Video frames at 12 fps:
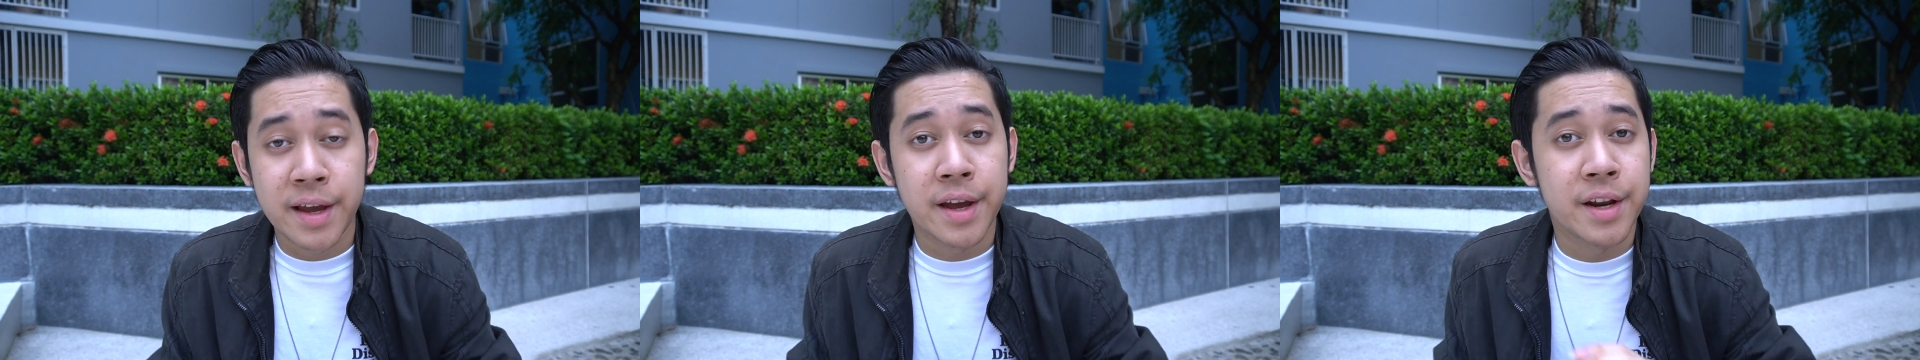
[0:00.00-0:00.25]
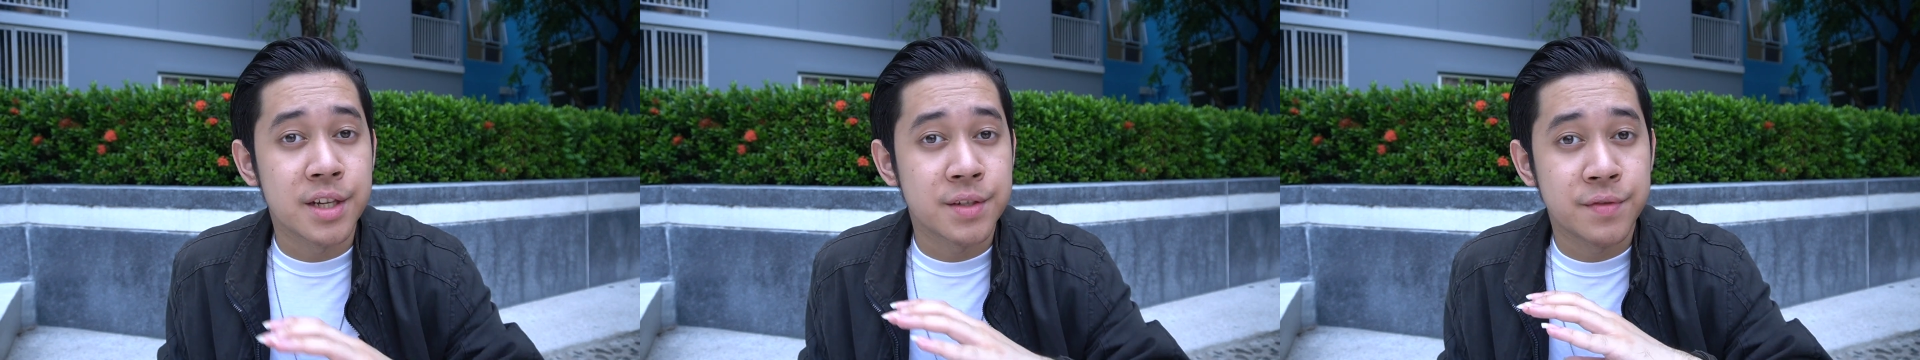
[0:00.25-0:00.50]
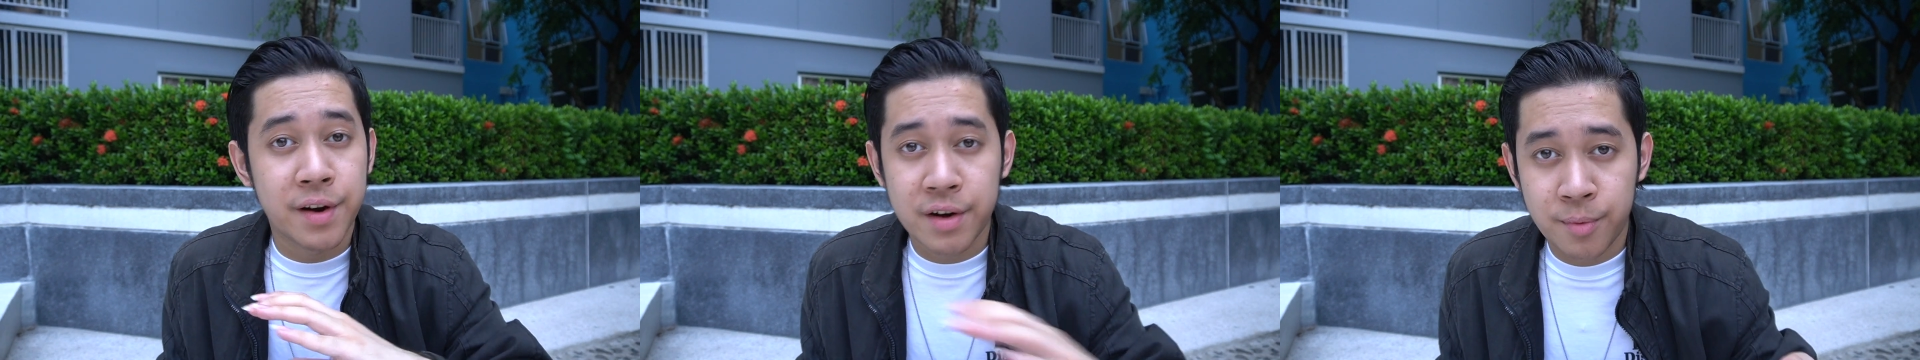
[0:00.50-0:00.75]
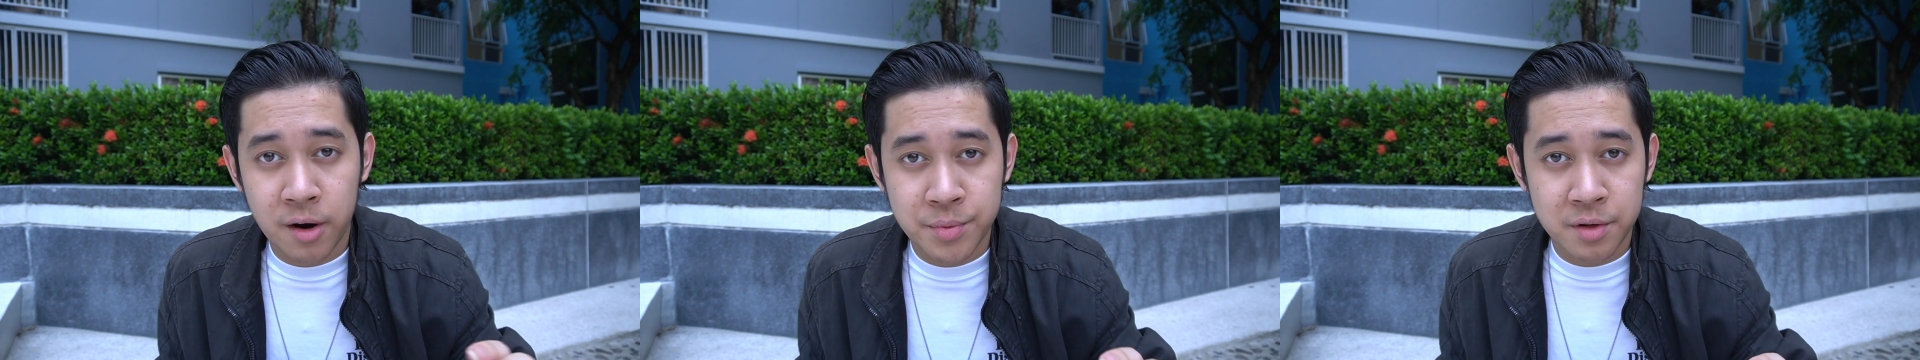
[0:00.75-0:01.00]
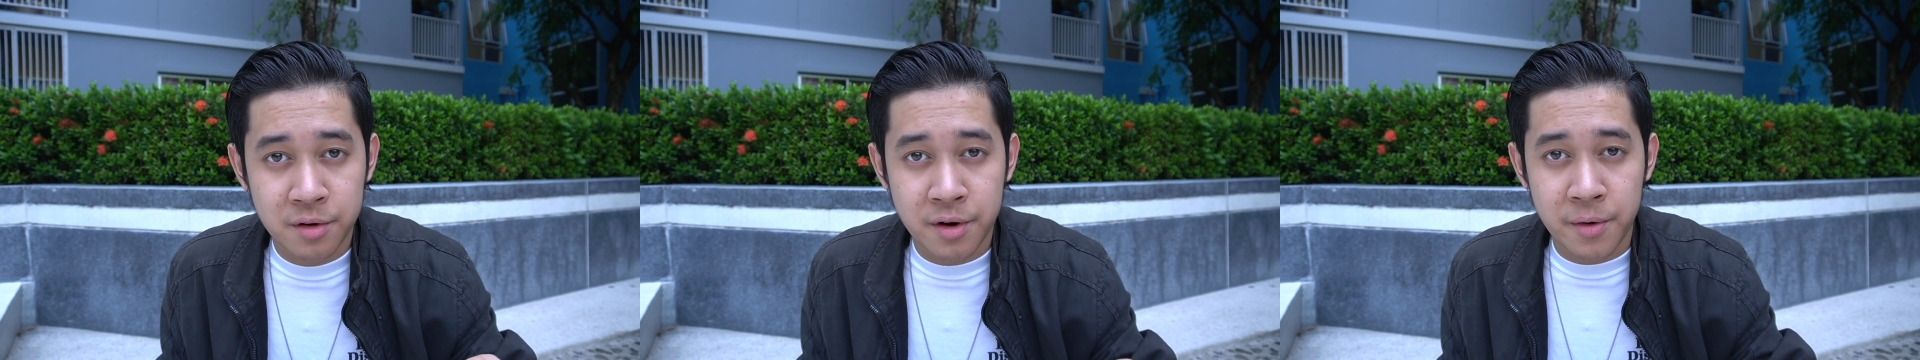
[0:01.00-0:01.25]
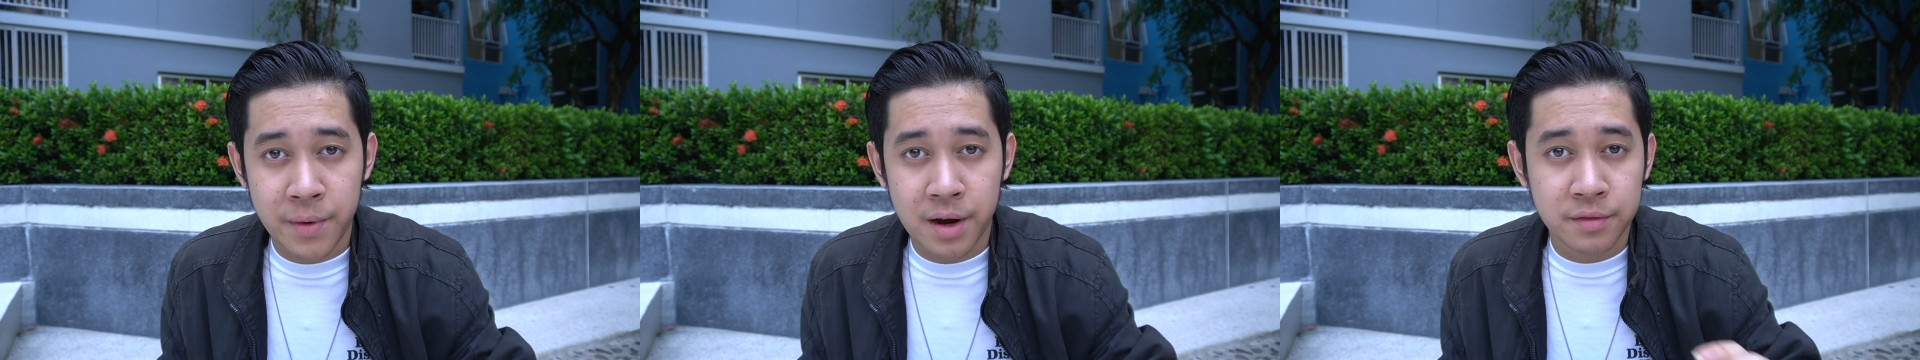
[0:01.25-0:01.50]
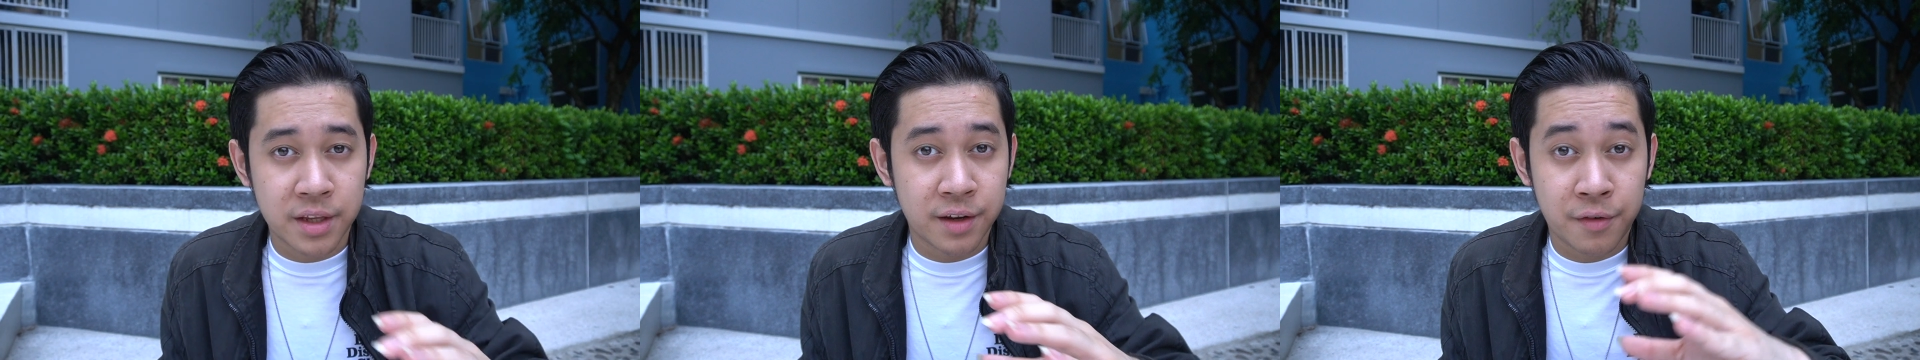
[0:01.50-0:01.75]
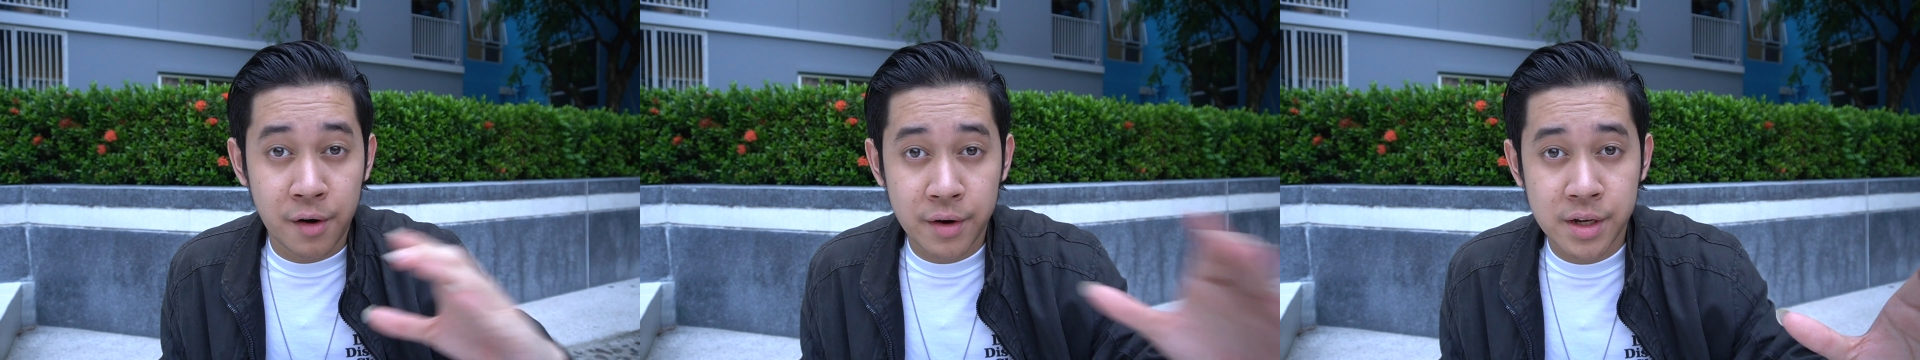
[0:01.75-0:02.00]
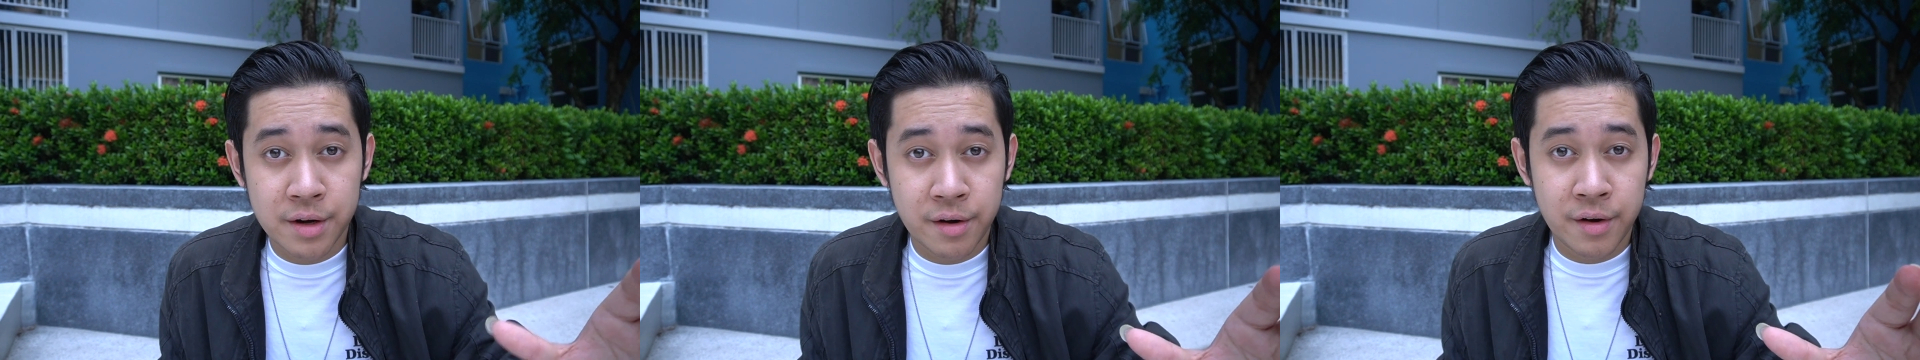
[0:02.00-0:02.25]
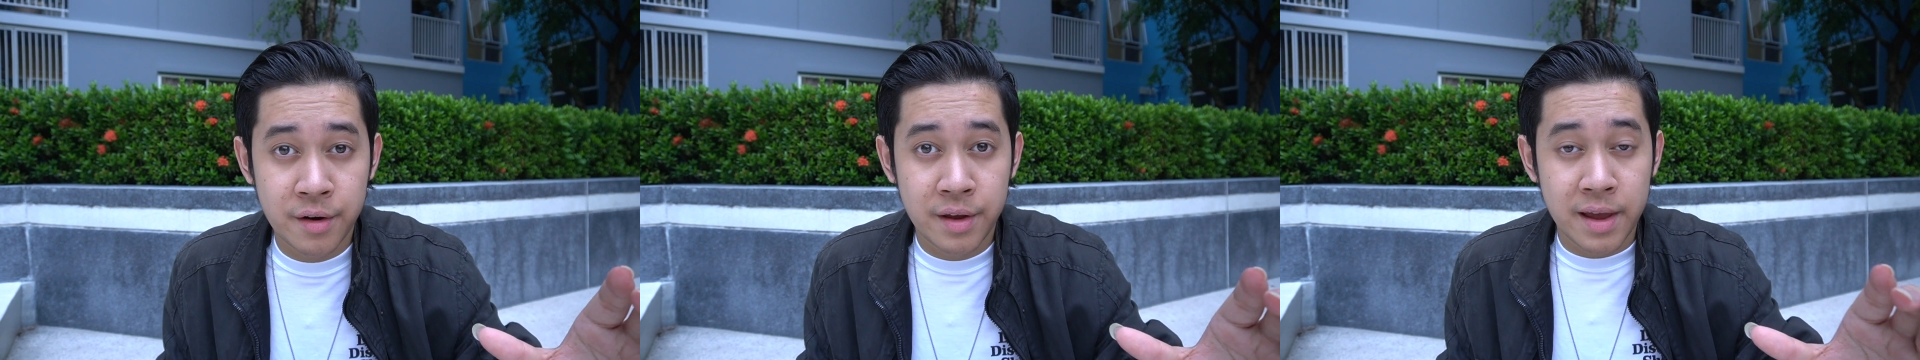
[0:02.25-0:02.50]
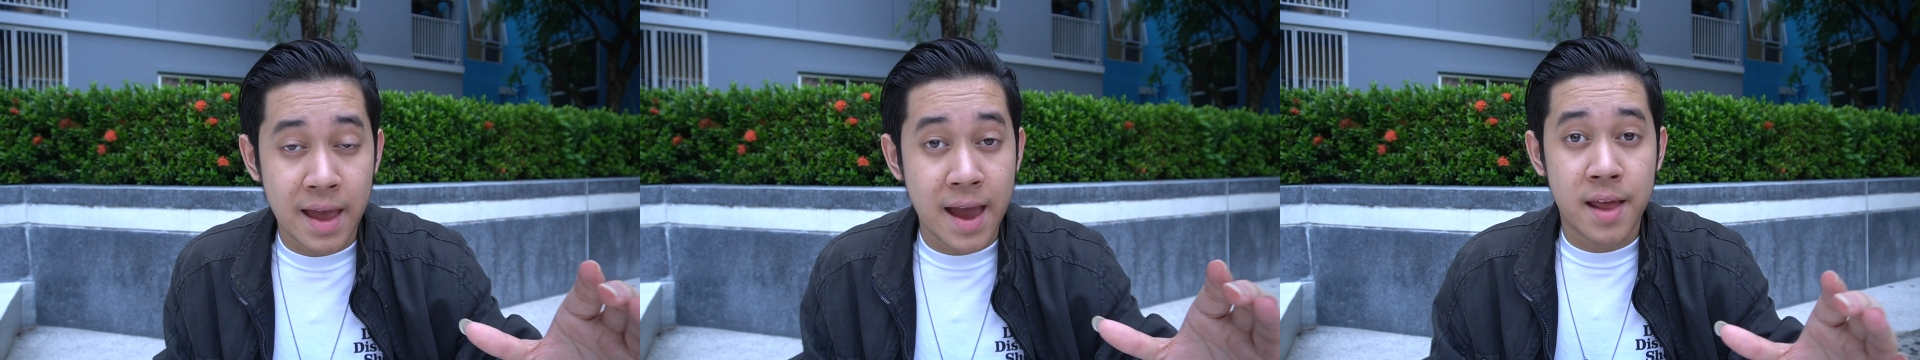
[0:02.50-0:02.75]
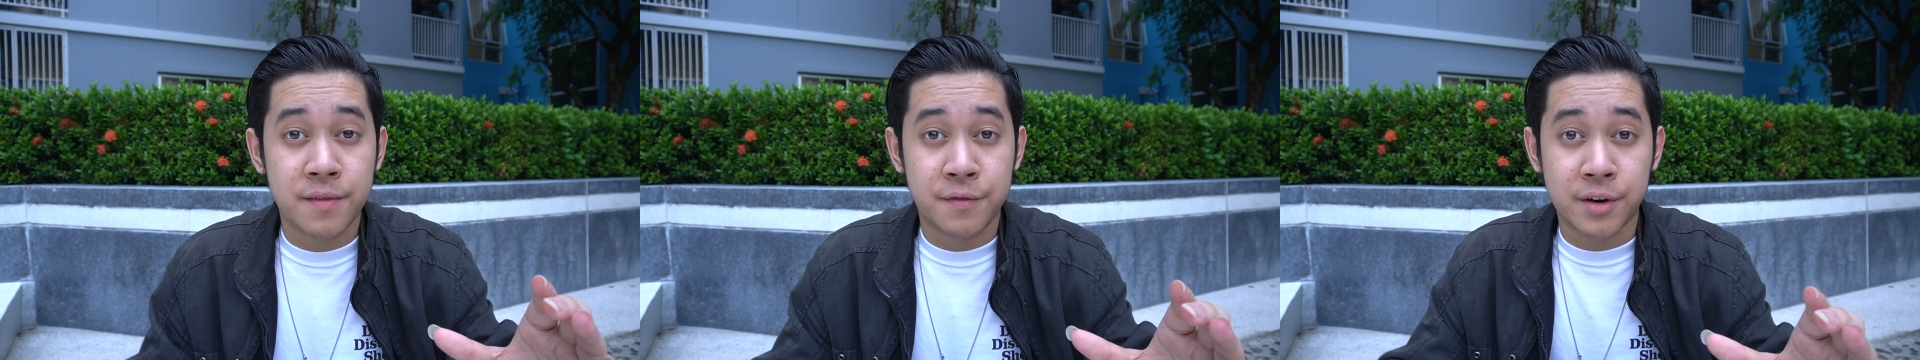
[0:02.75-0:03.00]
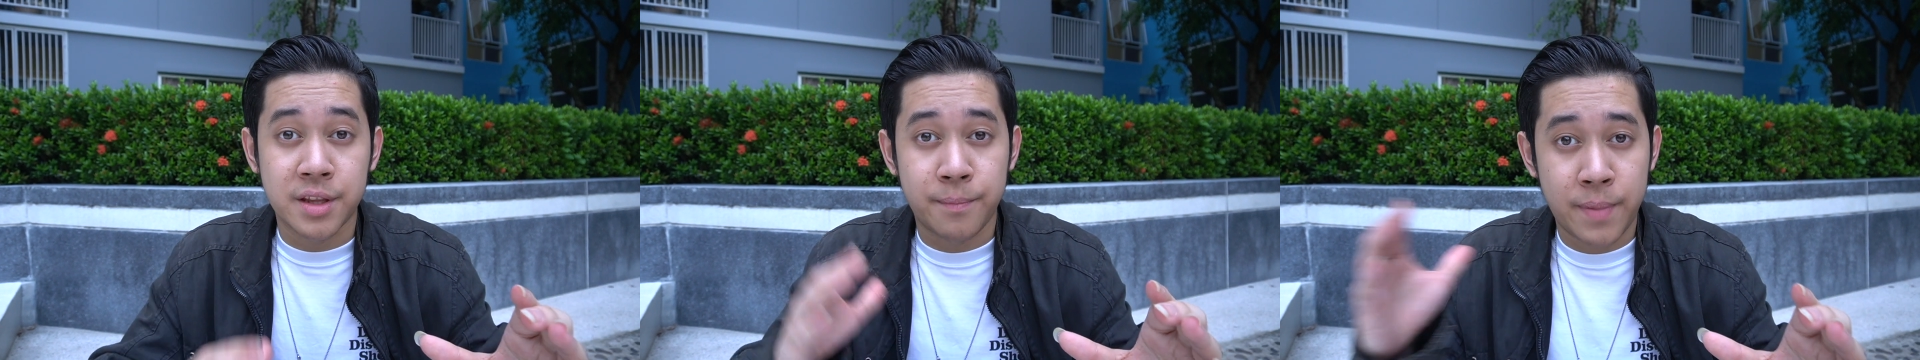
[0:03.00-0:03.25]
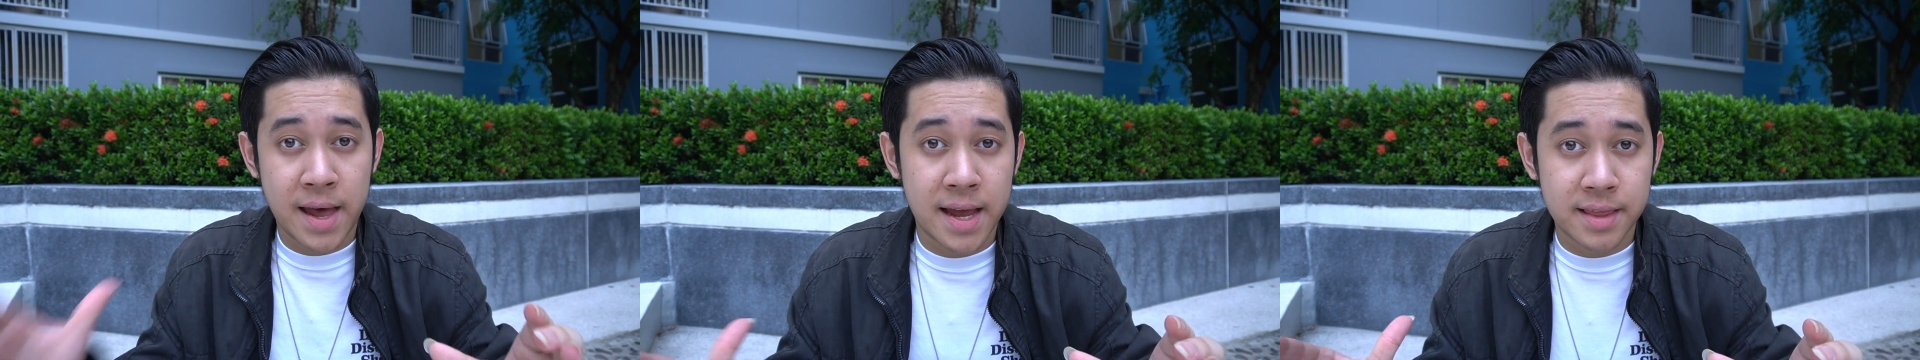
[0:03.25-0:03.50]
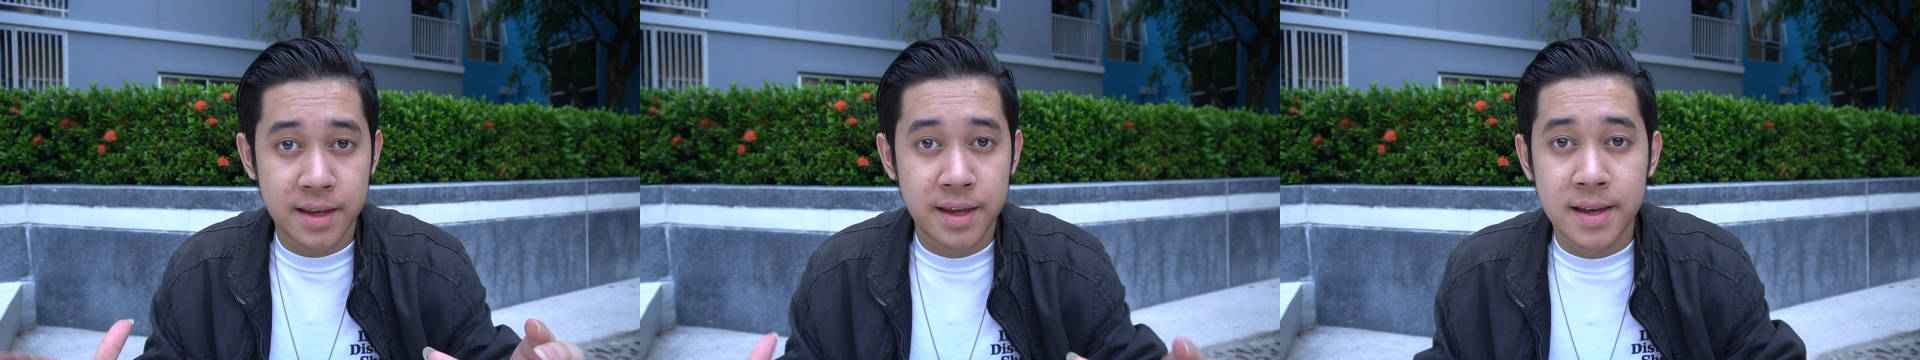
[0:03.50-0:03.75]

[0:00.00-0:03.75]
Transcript: It is very popular around the foreigner and for the pet.